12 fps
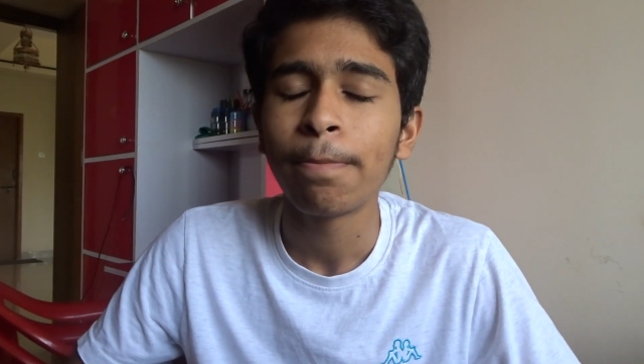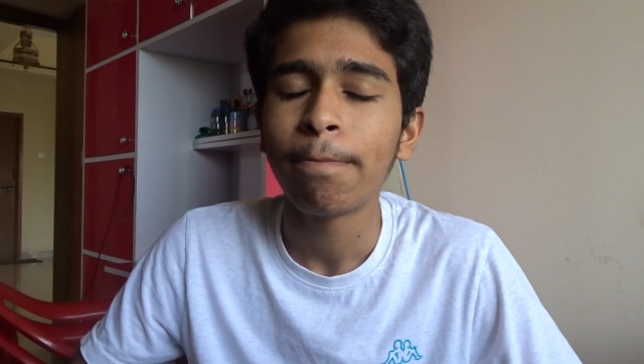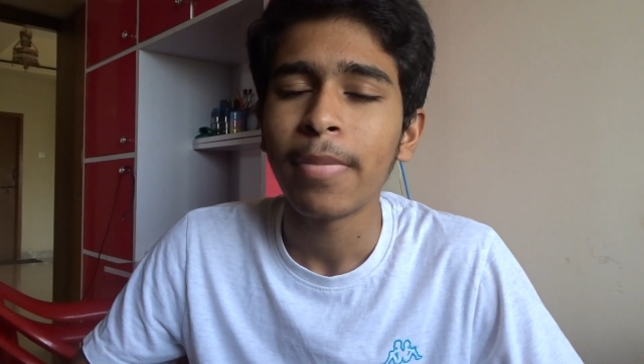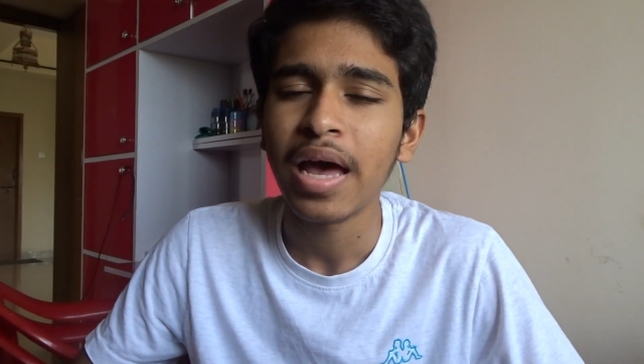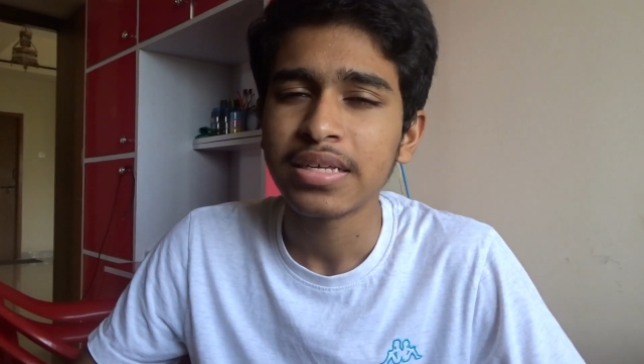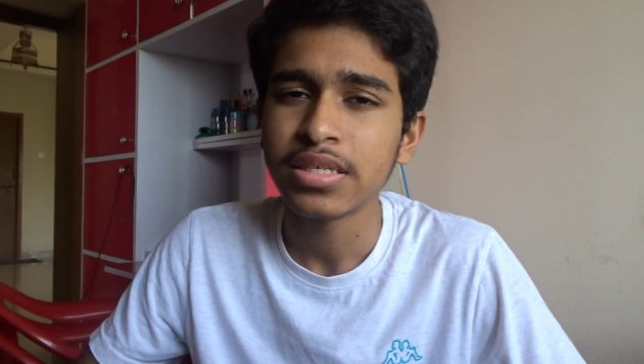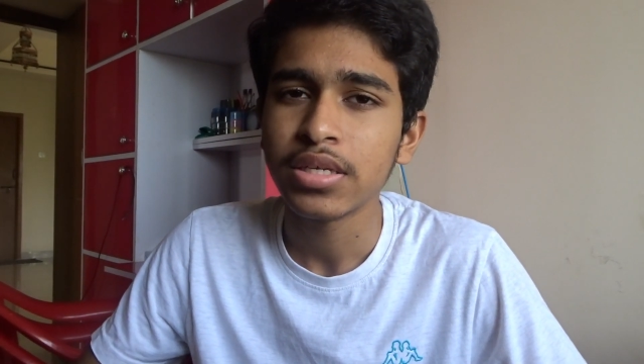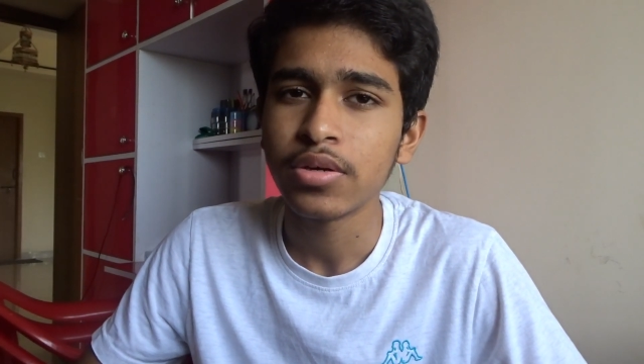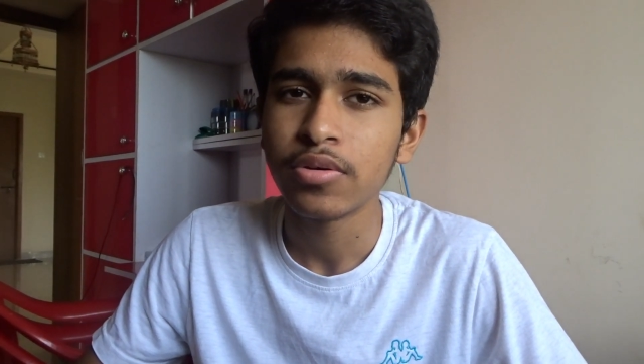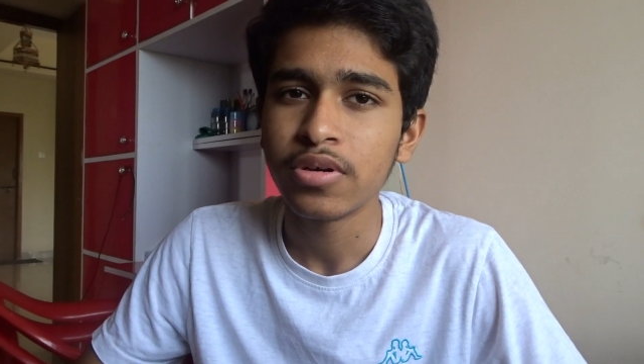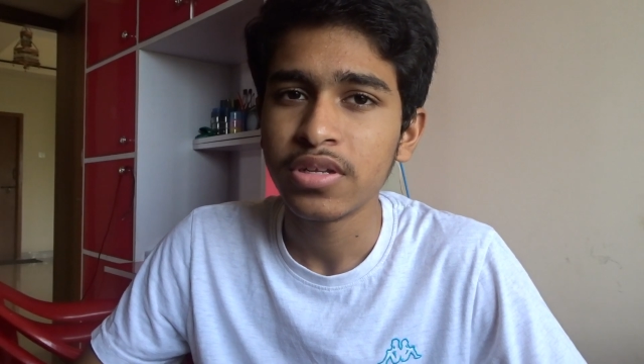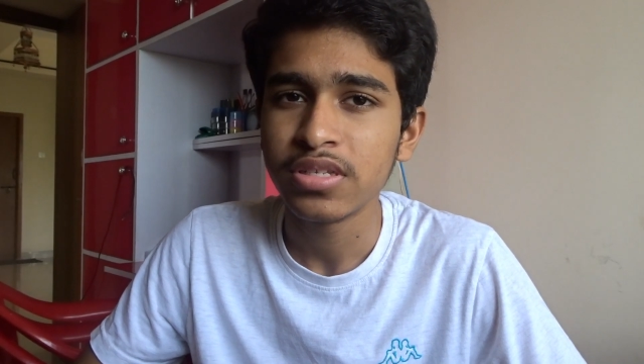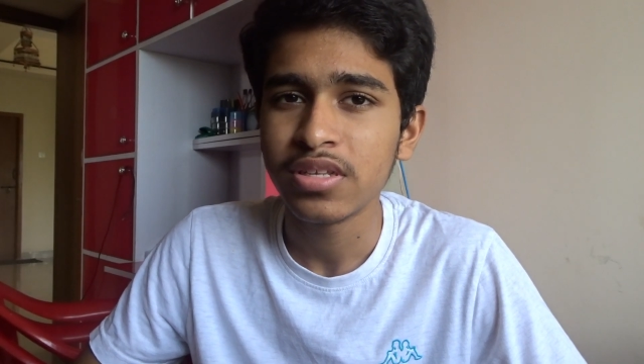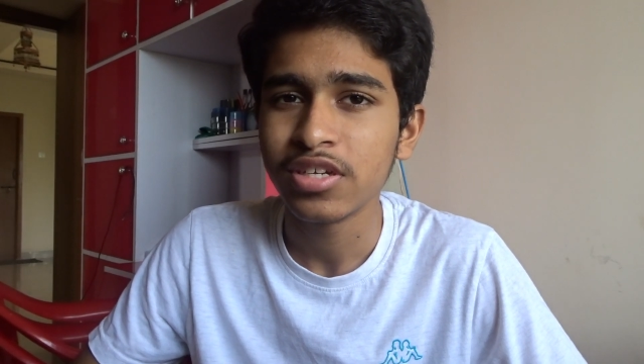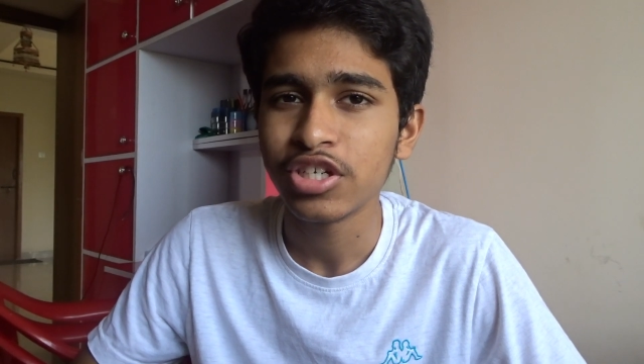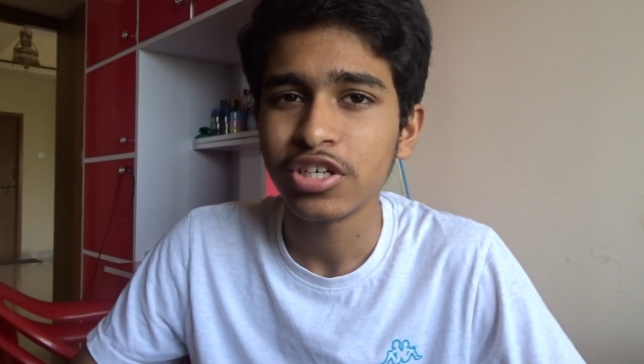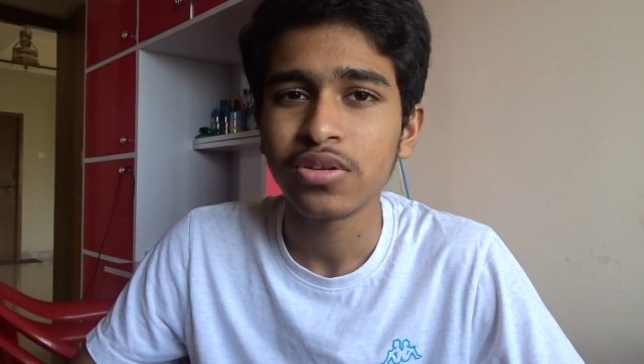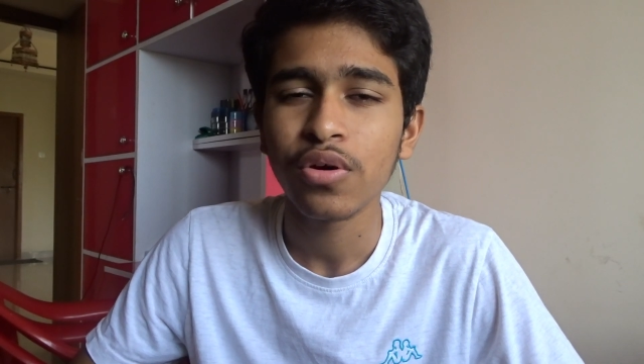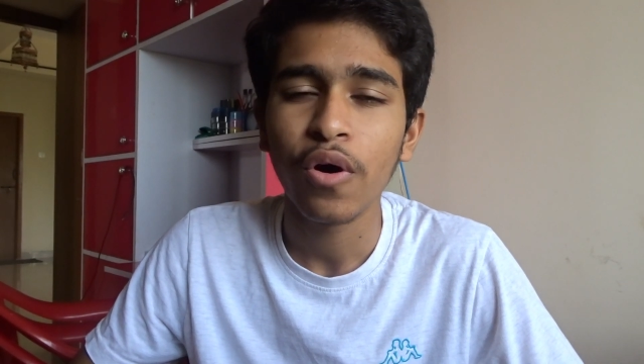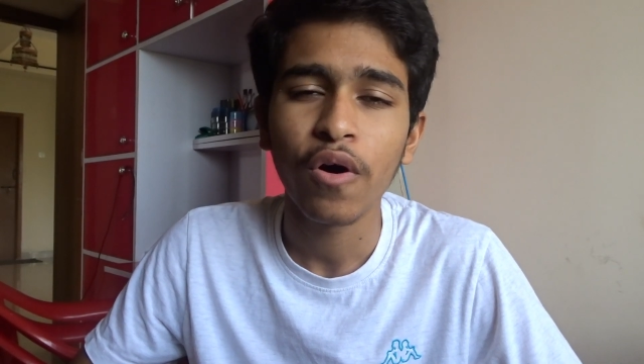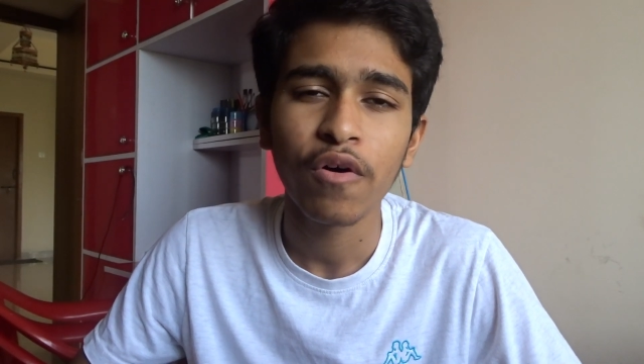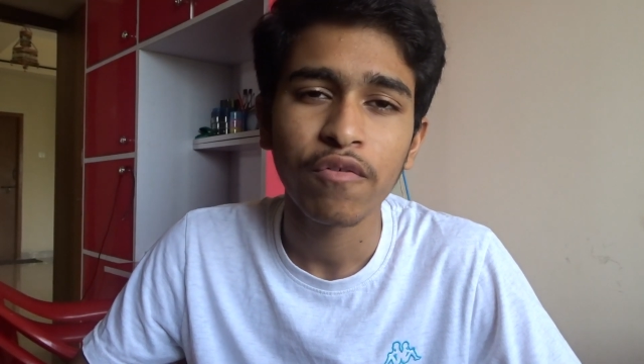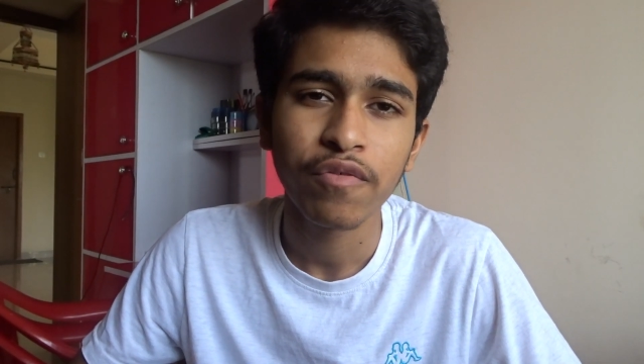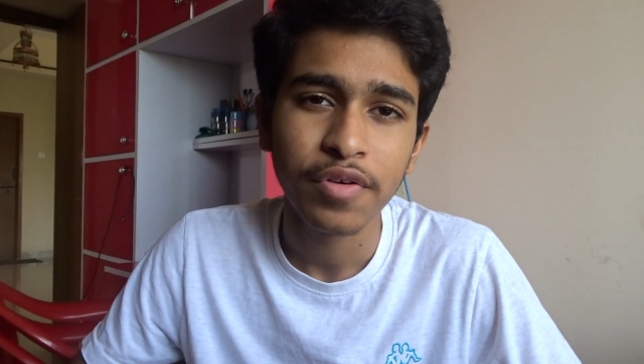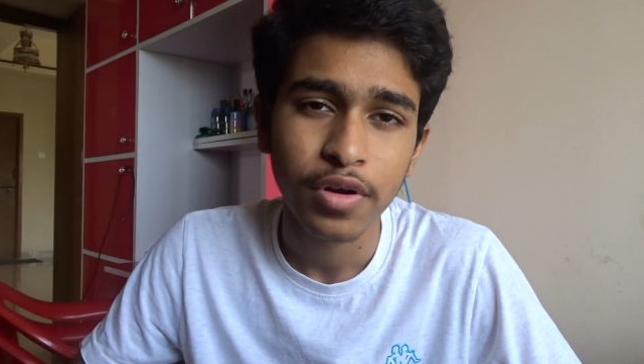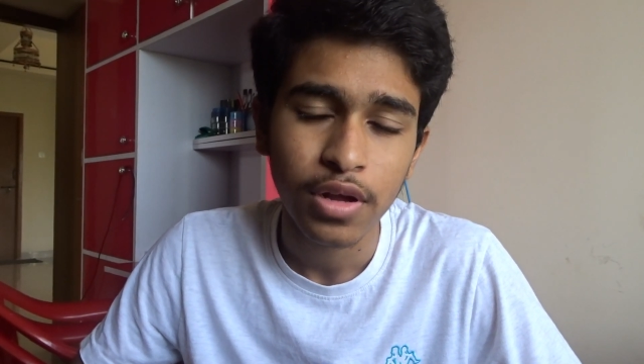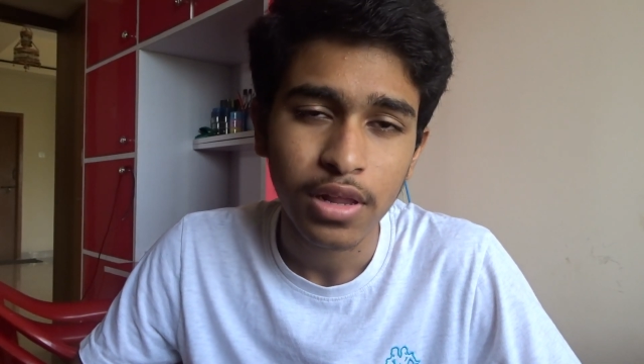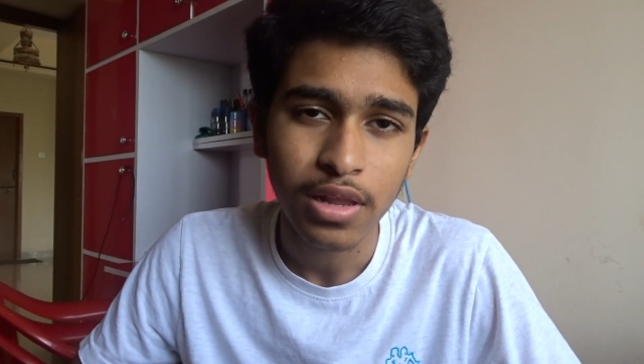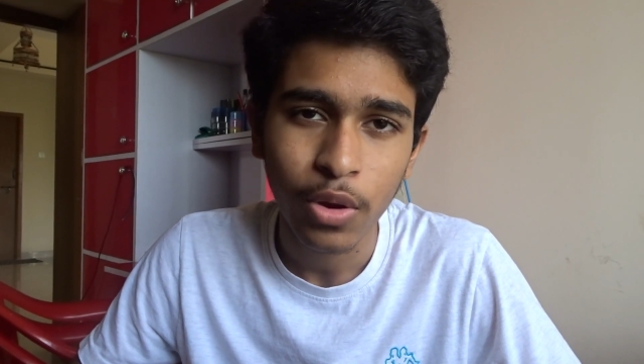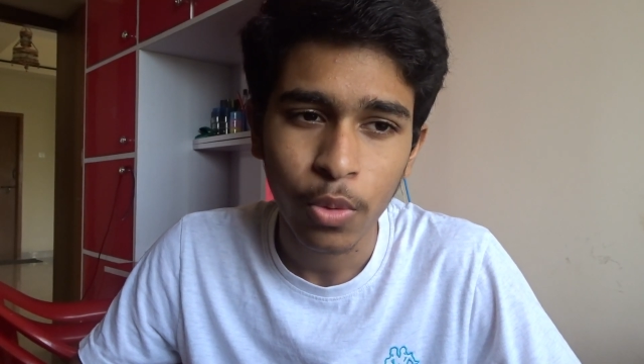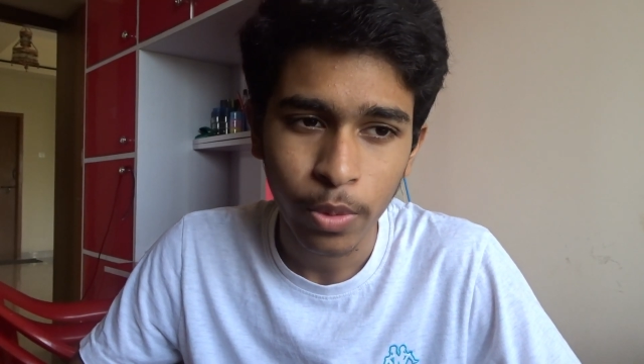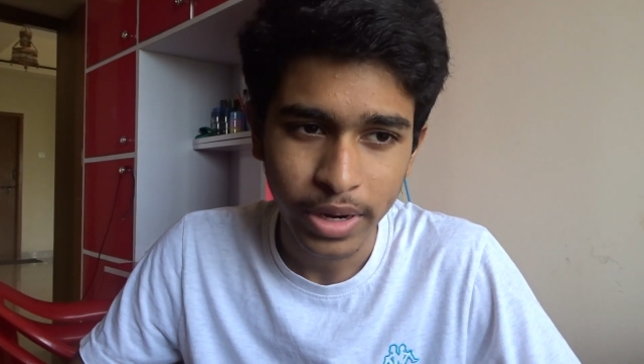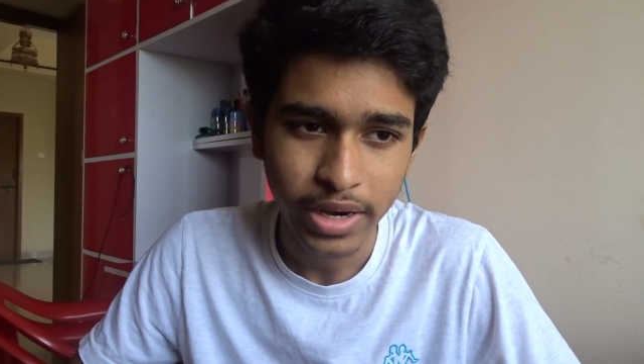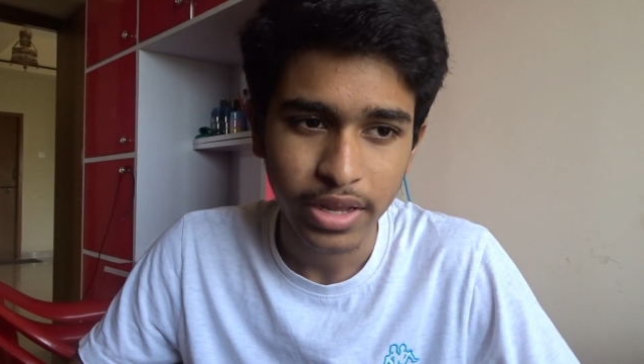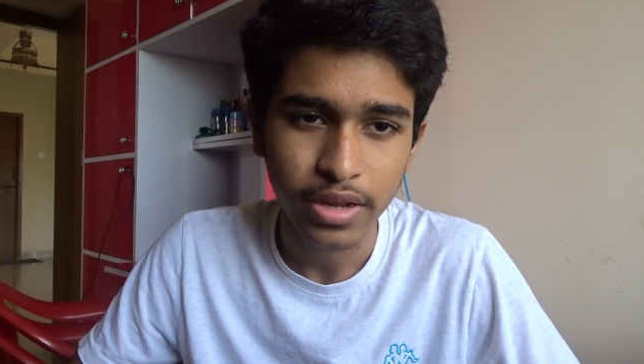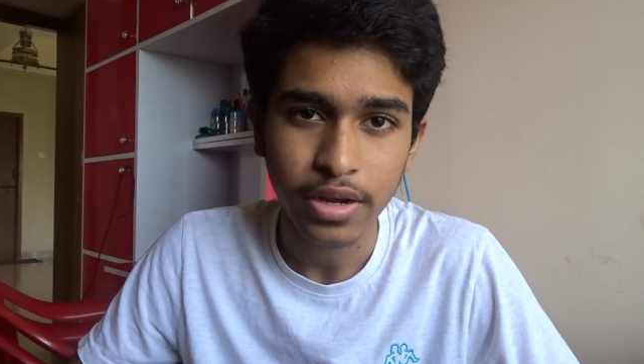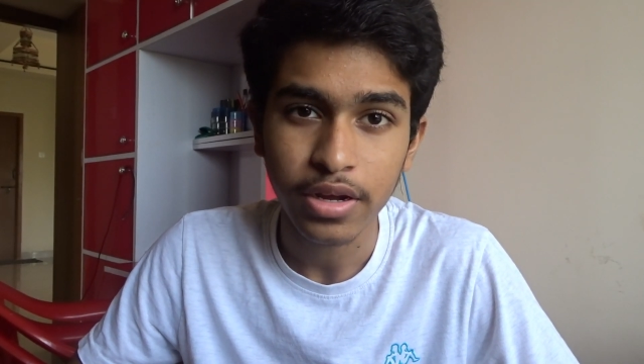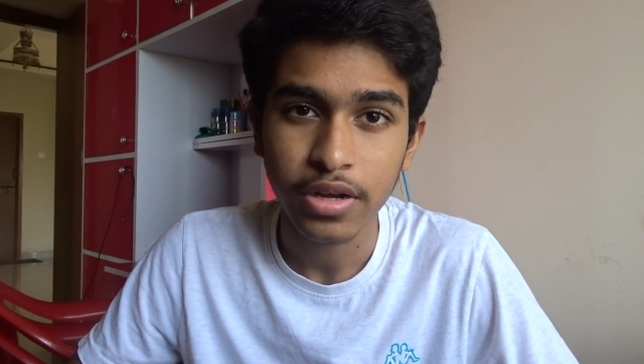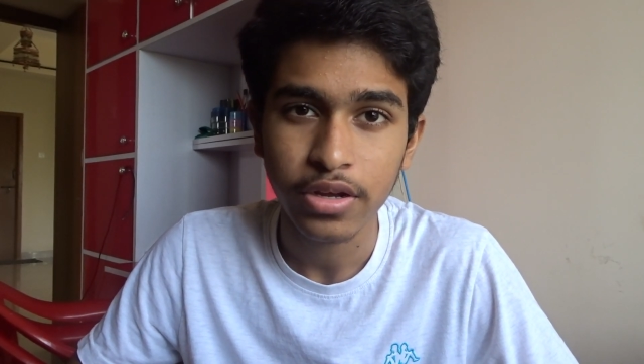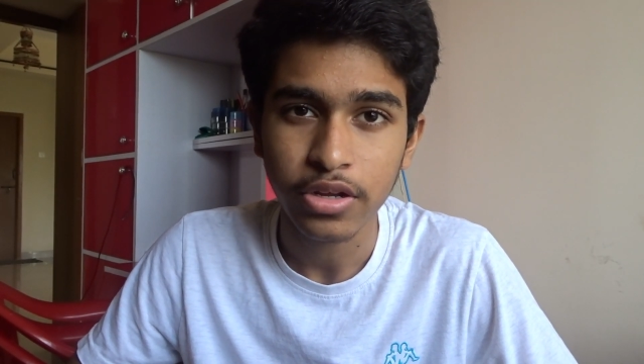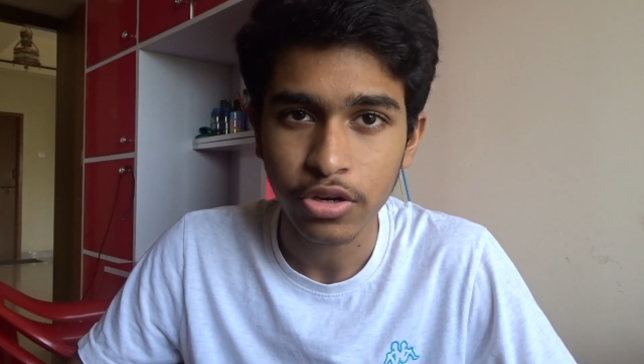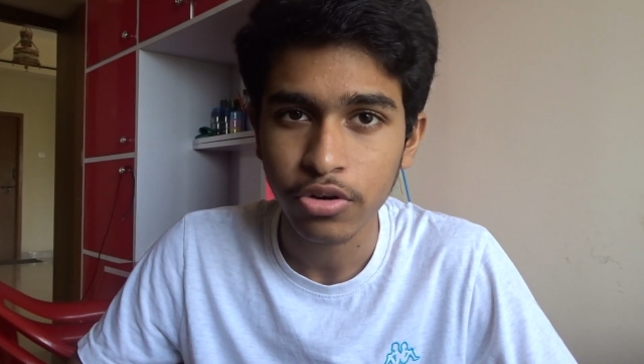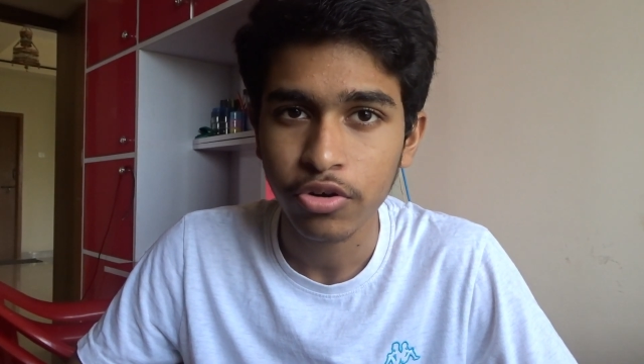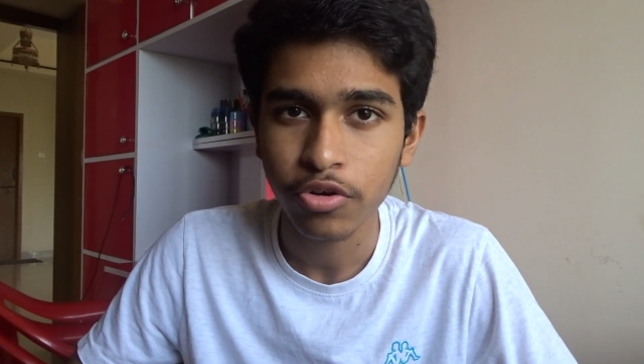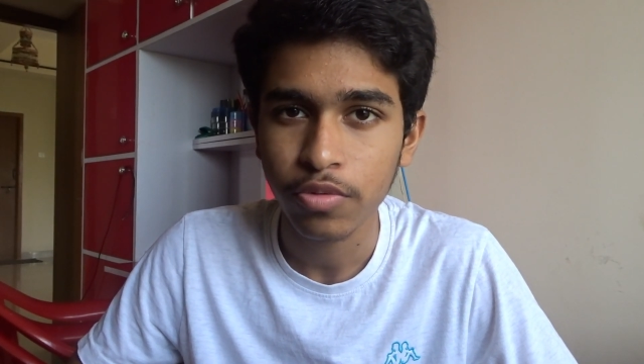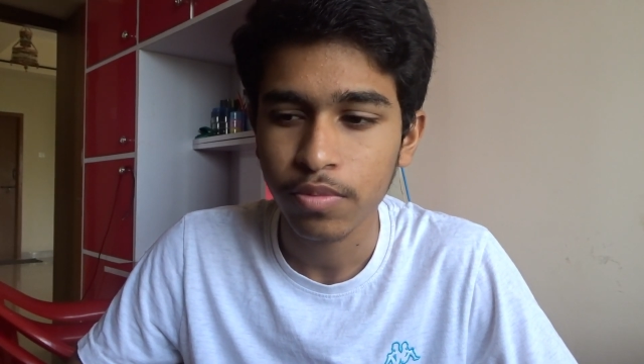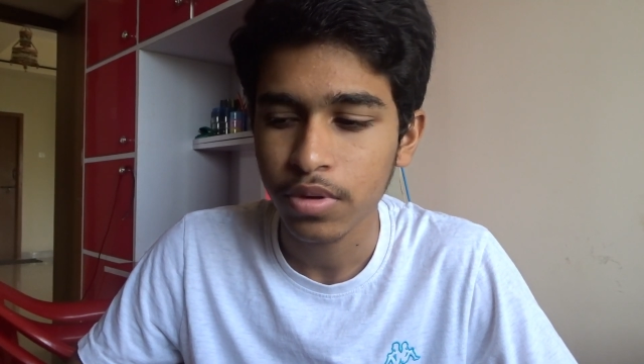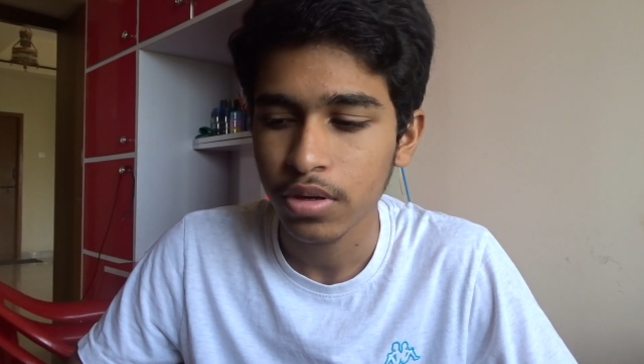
massive decision of quitting YouTube.